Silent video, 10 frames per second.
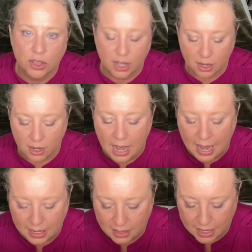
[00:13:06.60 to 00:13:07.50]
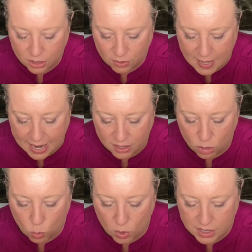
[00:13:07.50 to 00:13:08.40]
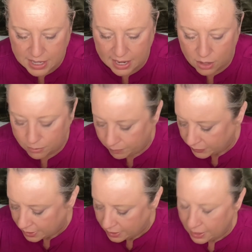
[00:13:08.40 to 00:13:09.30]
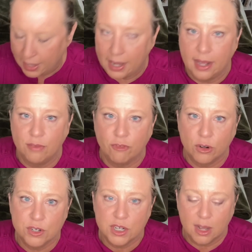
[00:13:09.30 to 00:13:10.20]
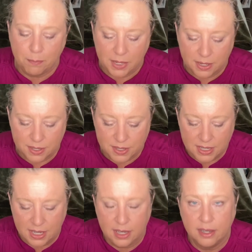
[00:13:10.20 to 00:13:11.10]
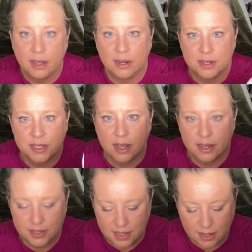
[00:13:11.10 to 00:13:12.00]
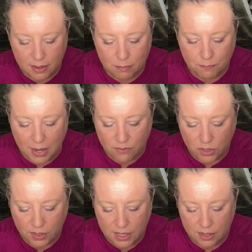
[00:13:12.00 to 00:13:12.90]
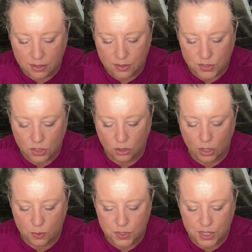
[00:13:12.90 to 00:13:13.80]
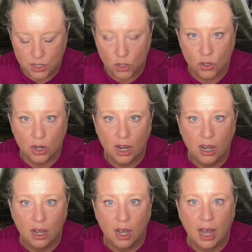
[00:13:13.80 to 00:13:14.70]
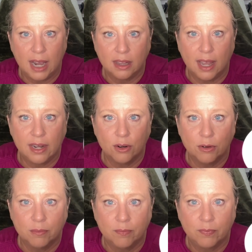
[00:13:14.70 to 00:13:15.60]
the highlighter category now. And first up is the Anastasia Beverly Hills Glow Seeker Highlighter.